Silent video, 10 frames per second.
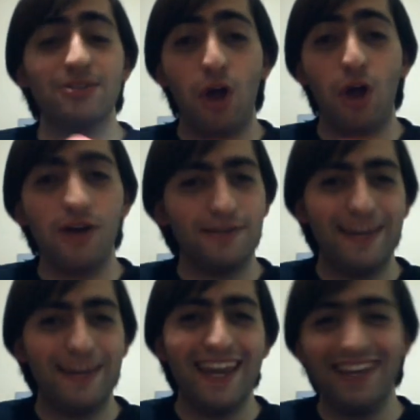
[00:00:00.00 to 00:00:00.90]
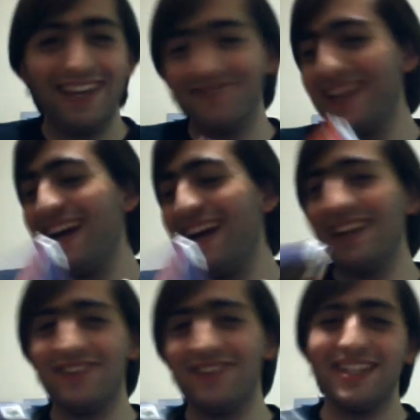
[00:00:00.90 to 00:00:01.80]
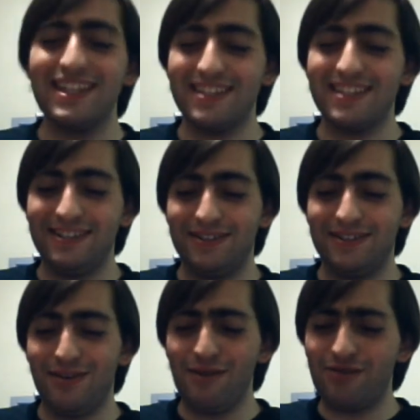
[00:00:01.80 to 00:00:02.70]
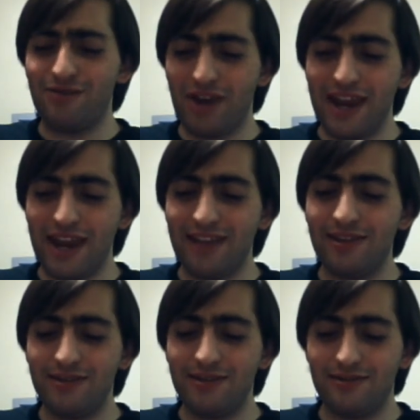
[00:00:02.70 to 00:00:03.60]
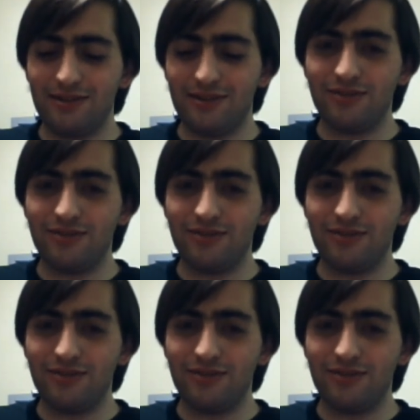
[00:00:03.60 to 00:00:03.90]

This is an awesome game. I love it. It's a overhead